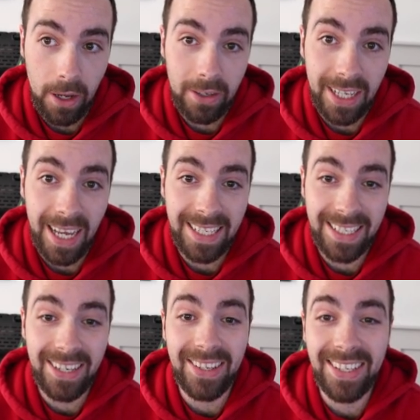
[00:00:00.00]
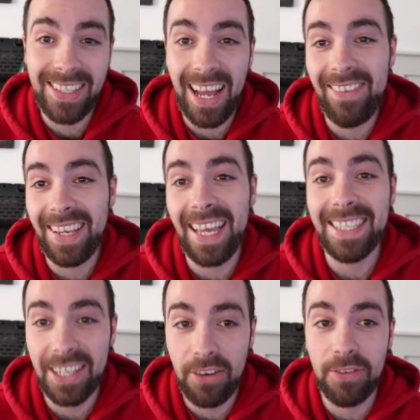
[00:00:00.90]
Okay, so the diamond
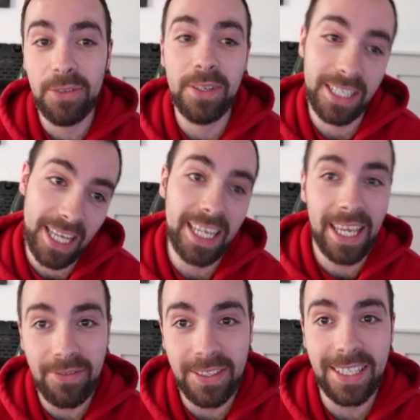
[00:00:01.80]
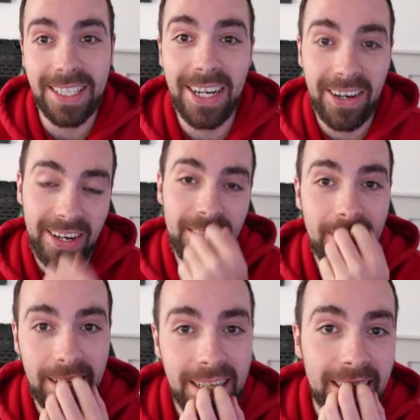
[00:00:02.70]
gets covered, which then gives the scenario back.